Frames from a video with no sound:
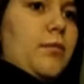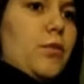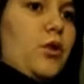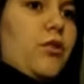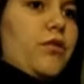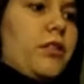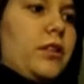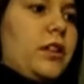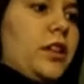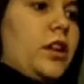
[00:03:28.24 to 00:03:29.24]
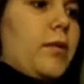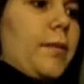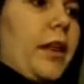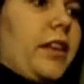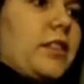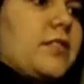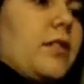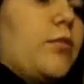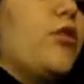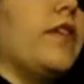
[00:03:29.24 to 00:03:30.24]
move you know, my belly can
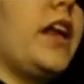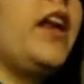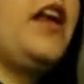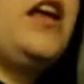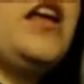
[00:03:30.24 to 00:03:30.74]
still move in it.